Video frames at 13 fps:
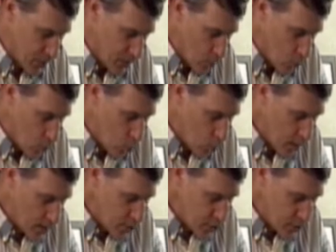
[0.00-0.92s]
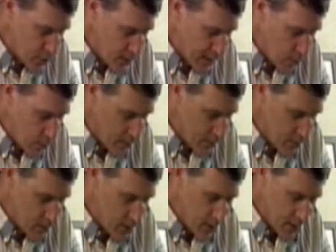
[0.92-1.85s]
One should,
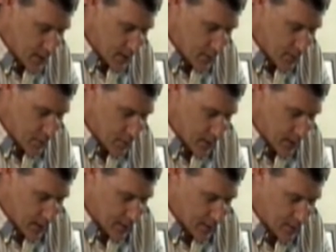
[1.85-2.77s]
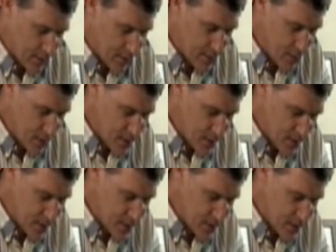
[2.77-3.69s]
however, keep in mind that this
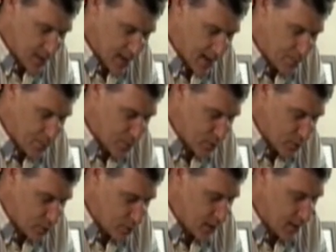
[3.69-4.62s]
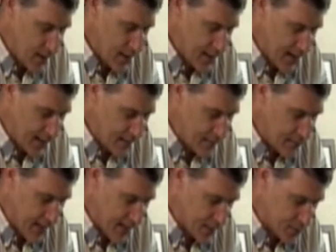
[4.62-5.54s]
is a purely negative
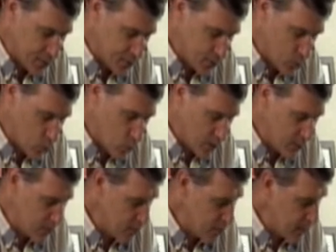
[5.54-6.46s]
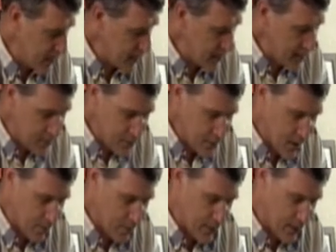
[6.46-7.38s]
attitude. One simply gives
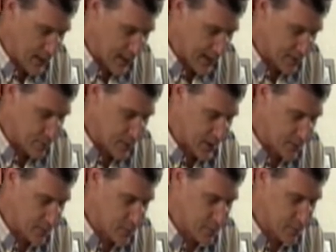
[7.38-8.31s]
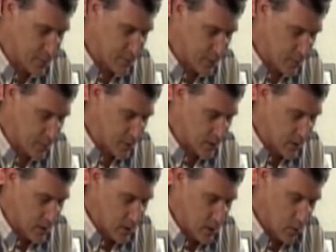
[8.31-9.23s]
up aspects whose fulfillment
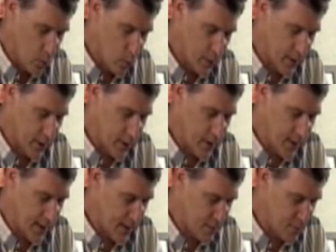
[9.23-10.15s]
would in any case be